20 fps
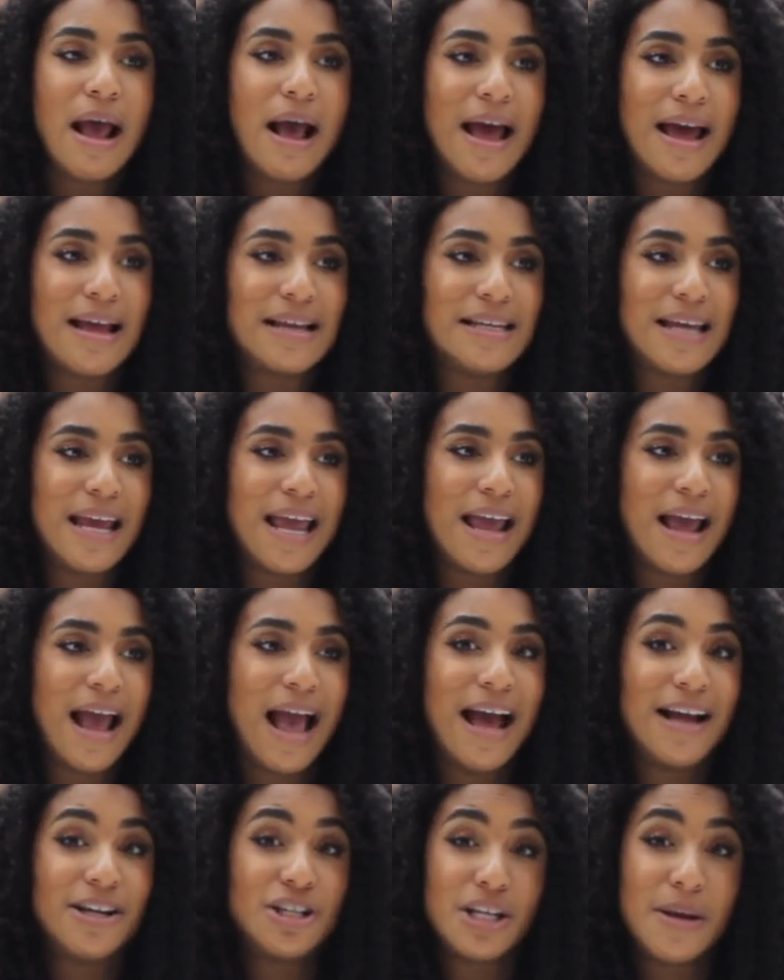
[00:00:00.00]
and it
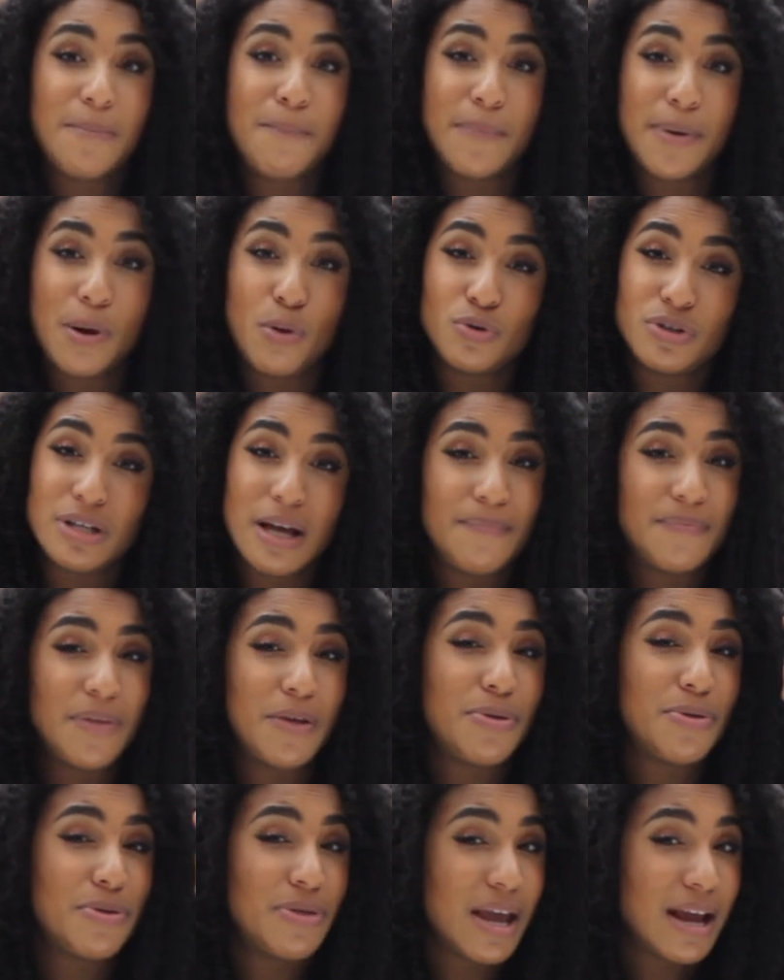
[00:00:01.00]
actually builds up the
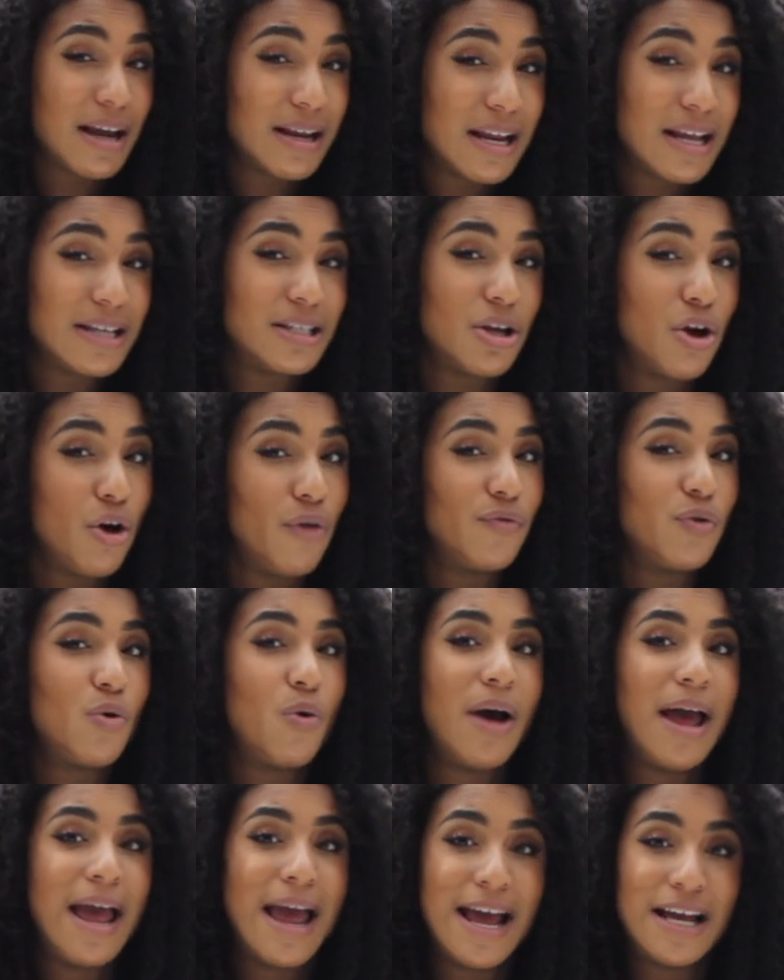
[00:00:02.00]
thickness of
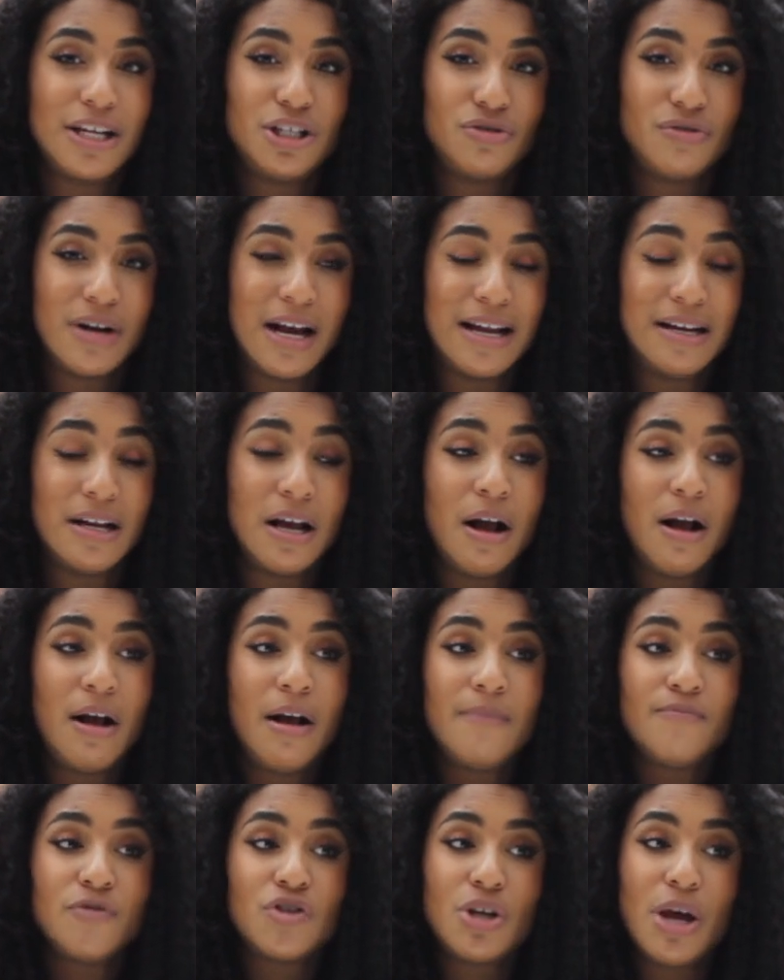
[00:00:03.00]
your hair strand.
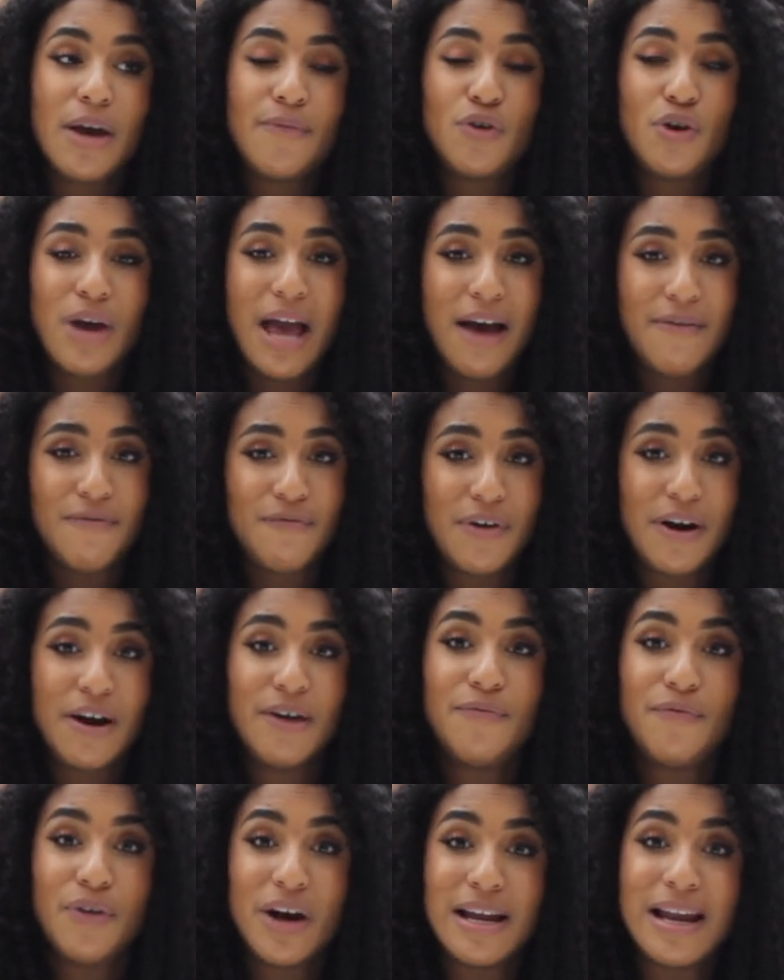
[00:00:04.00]
So if you have
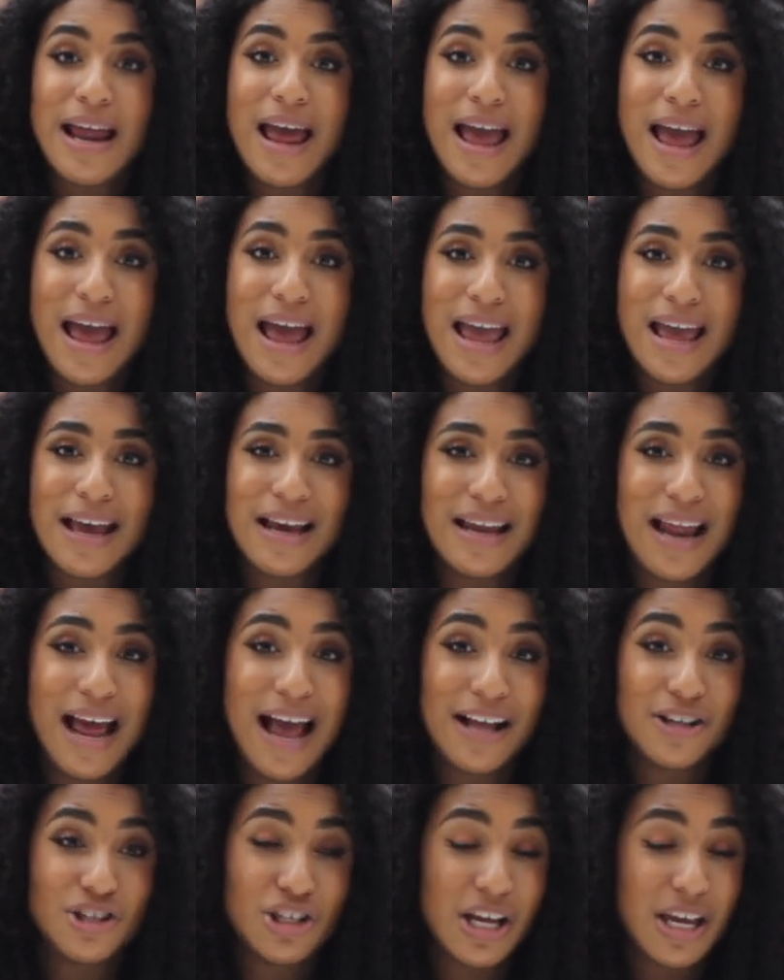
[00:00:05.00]
very fine hair, it can
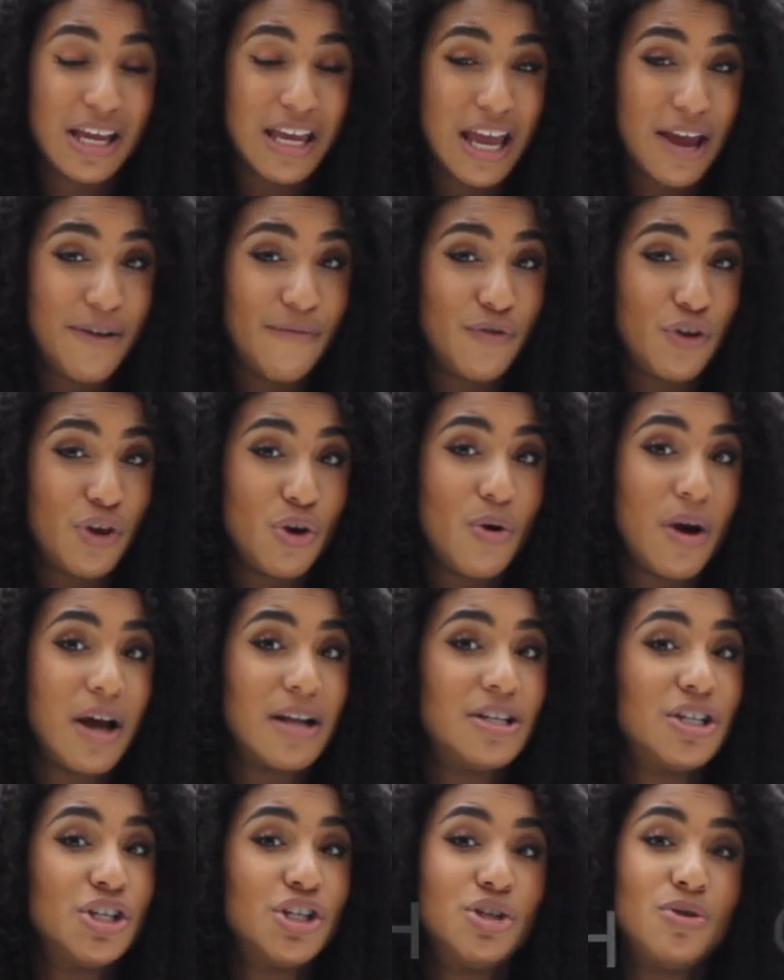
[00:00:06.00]
actually give you
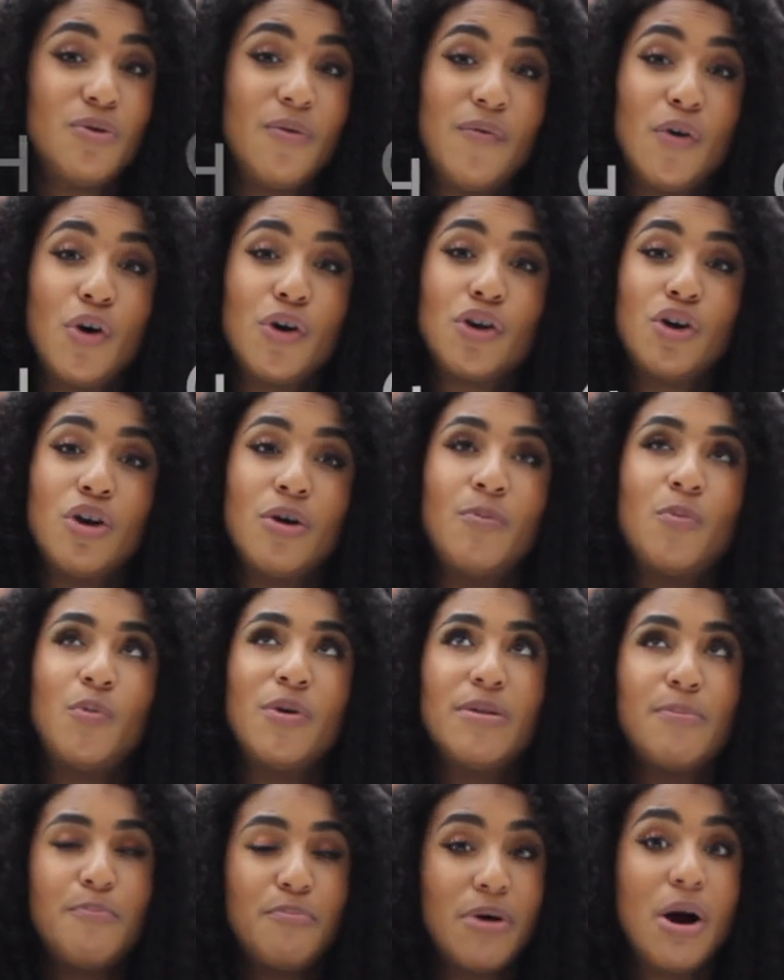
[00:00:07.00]
additional volume
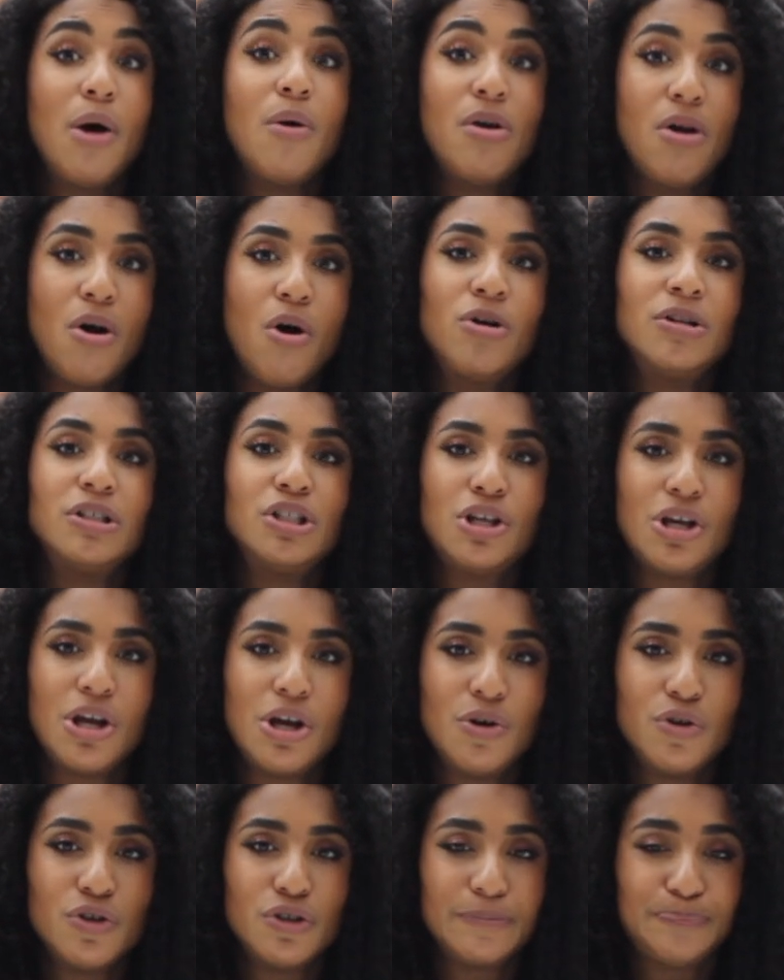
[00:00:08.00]
with prolonged
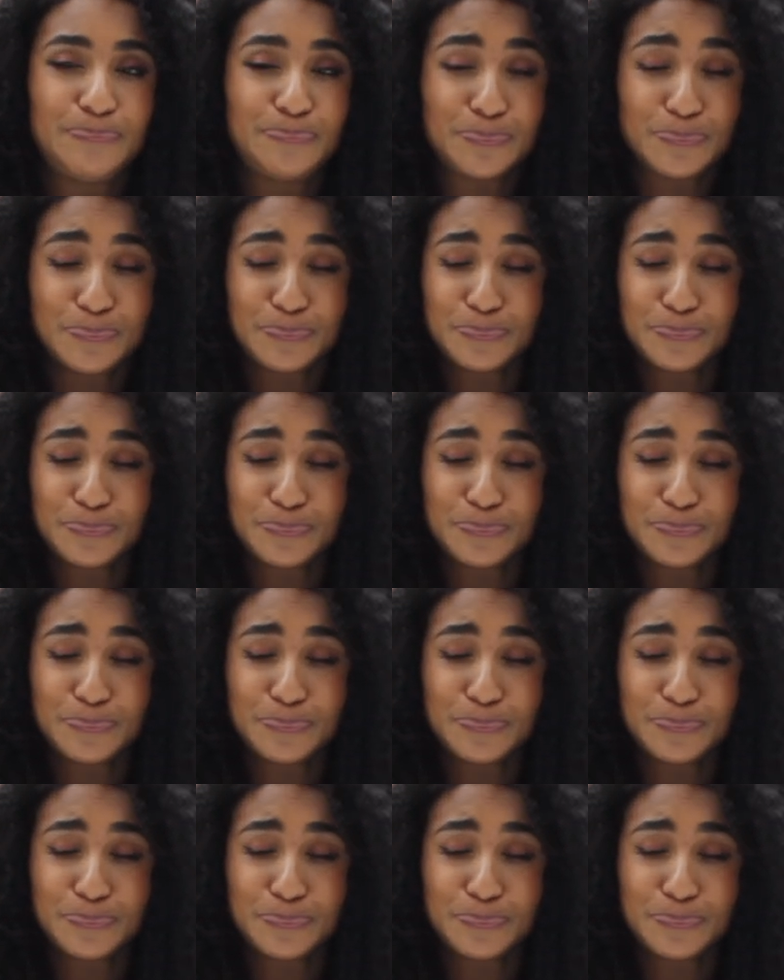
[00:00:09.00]
use.